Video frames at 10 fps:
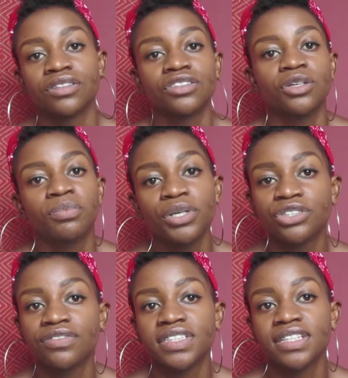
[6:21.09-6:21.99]
So
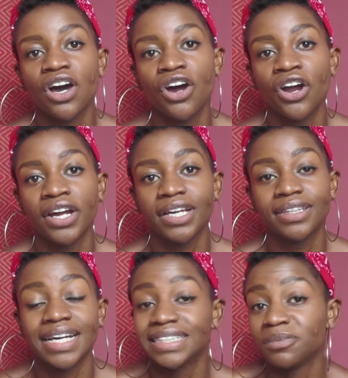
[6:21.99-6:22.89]
pros of this are,
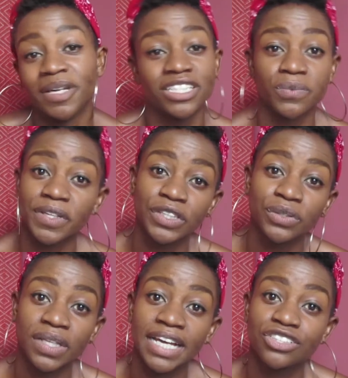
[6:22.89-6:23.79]
that depends whether
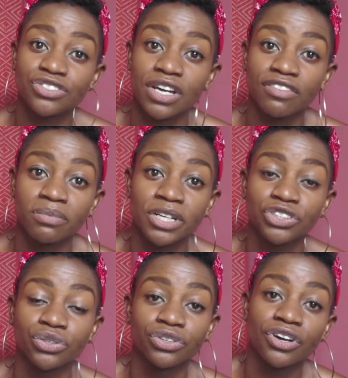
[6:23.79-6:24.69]
you like to travel
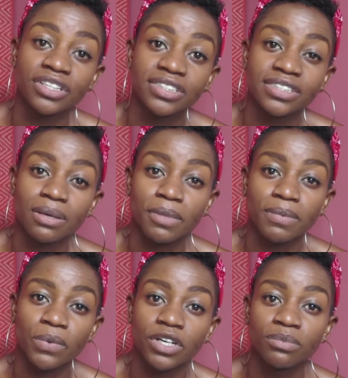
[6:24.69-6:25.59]
much or not. Some
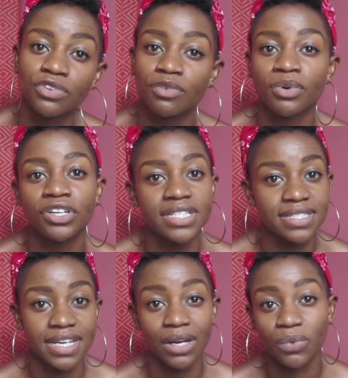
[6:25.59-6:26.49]
people want to move abroad
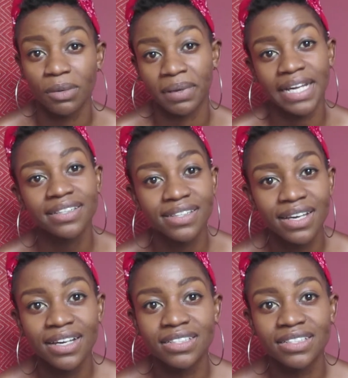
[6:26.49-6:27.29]
and stay in one place.